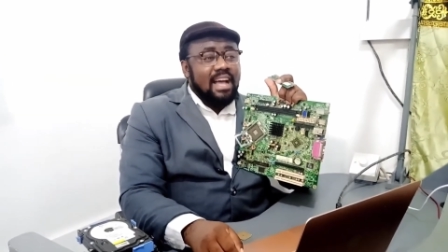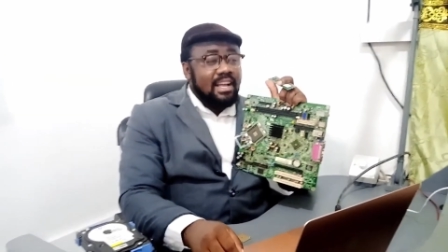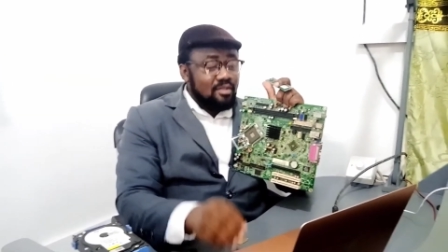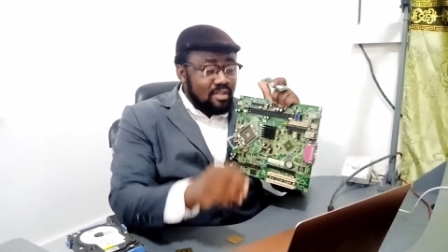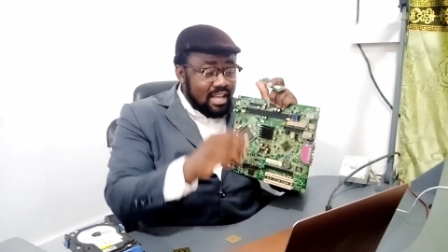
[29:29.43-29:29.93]

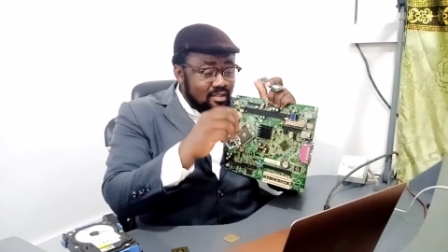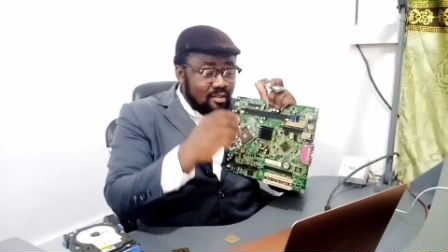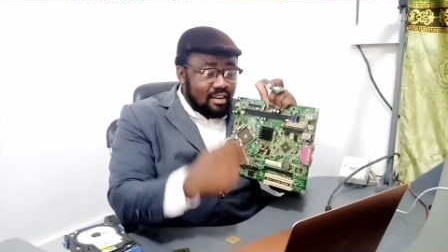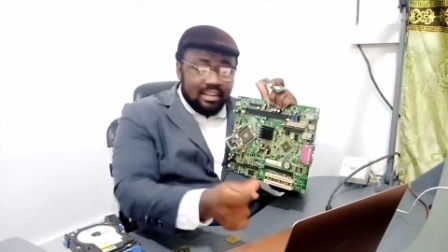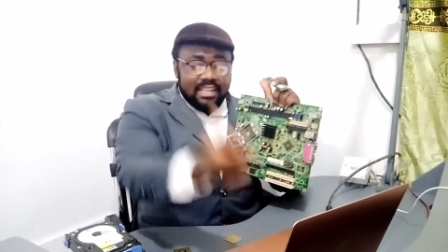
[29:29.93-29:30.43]
As soon as
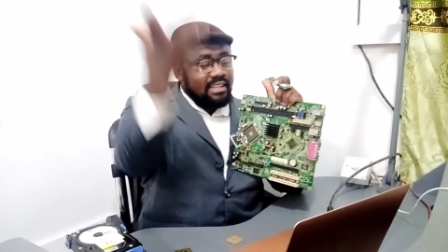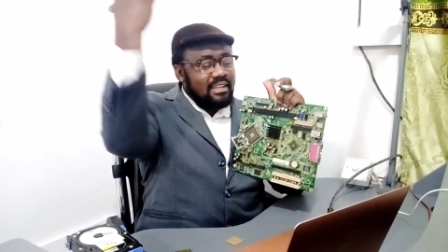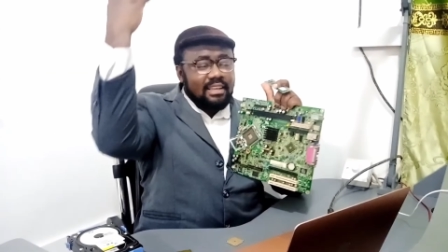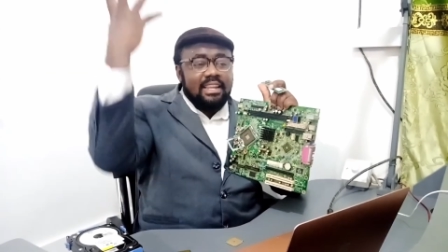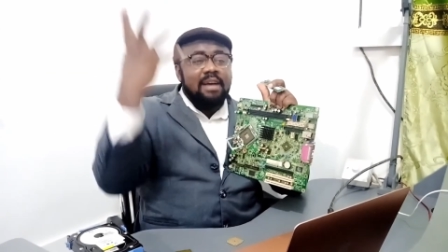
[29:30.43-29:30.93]
you click,
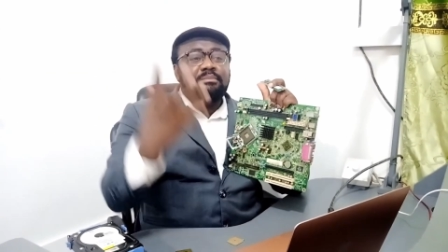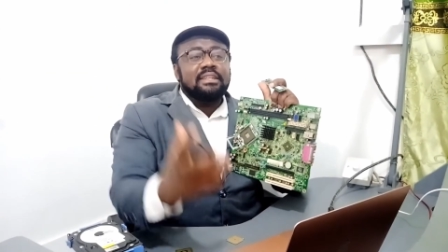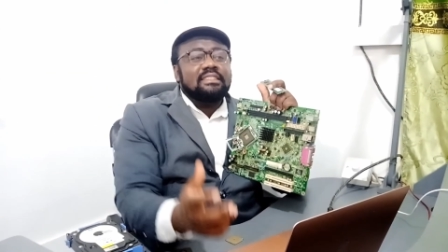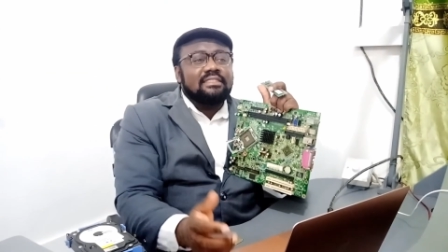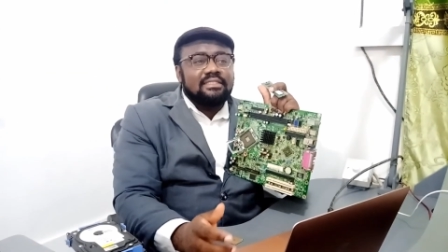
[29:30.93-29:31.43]
it
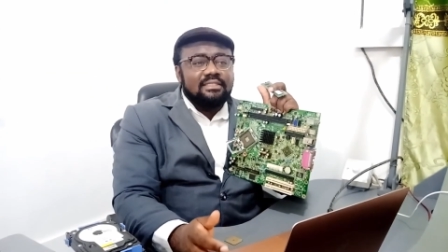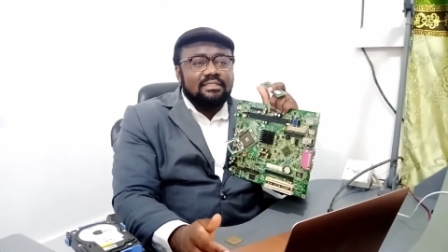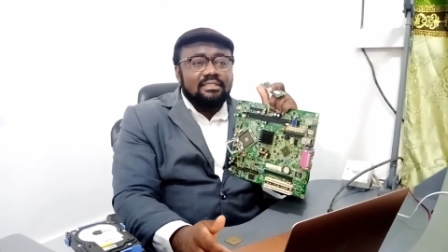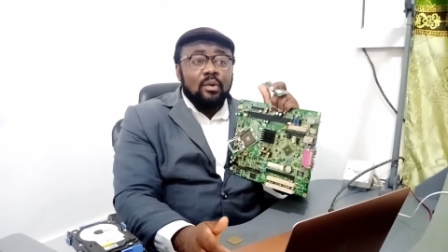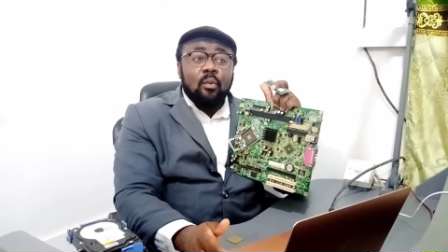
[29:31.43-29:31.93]
happens.
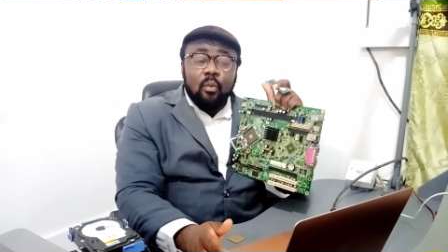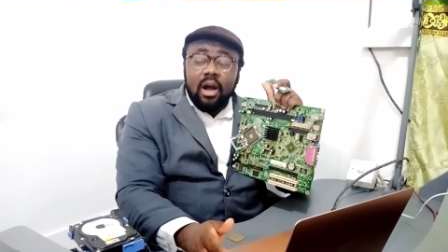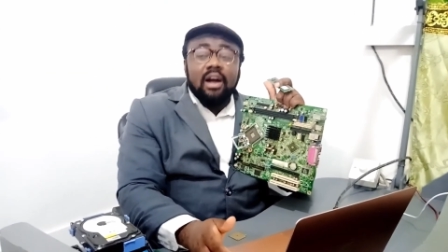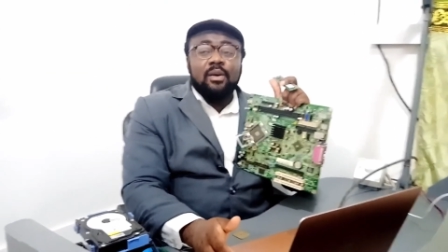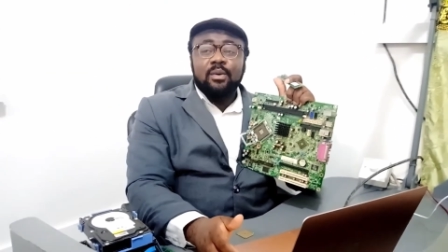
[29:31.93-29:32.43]

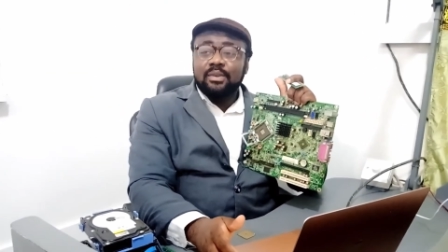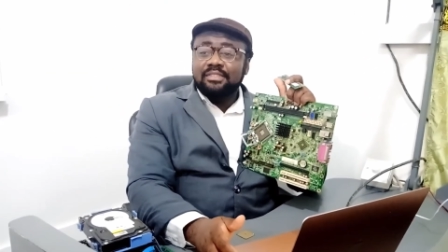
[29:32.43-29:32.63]
Wow.